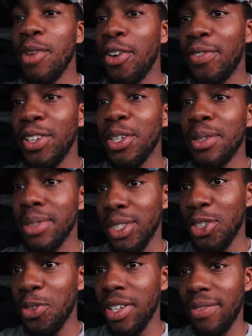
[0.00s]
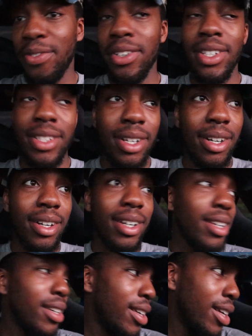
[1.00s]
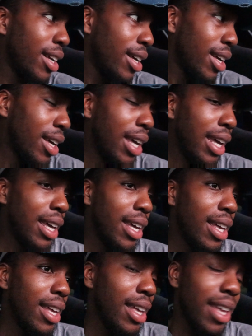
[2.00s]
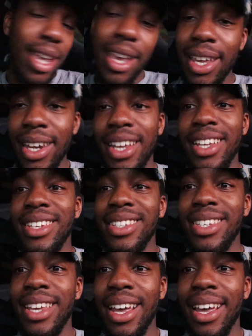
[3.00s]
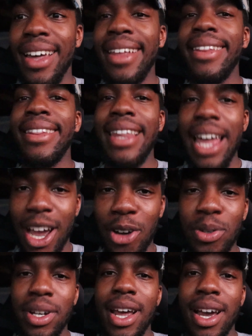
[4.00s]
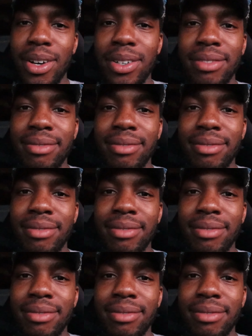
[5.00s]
muffler was doing for this car. It is loud now,